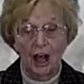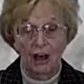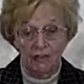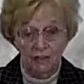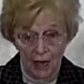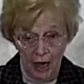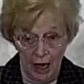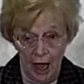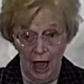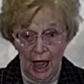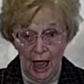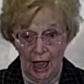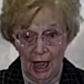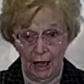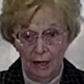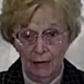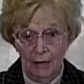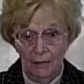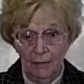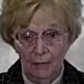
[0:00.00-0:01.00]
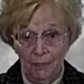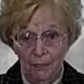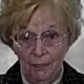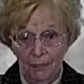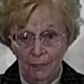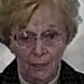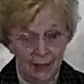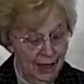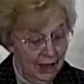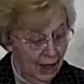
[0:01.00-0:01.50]
of God,
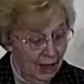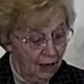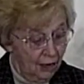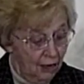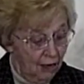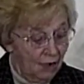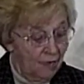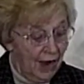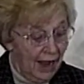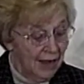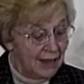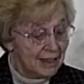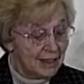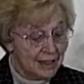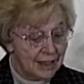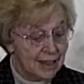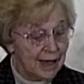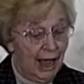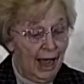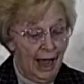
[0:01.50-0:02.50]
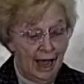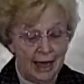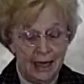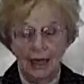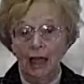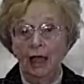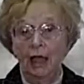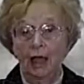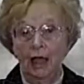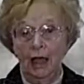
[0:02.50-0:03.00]
Christ died
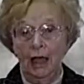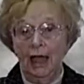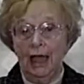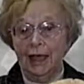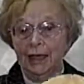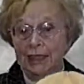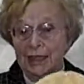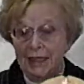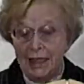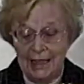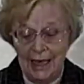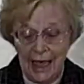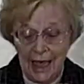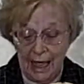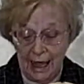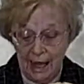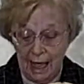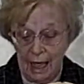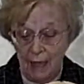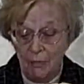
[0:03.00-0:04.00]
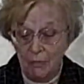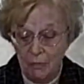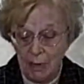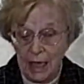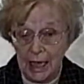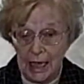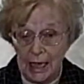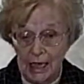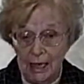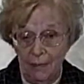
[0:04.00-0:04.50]
instead of
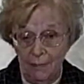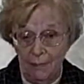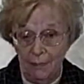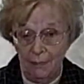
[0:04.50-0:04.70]
me.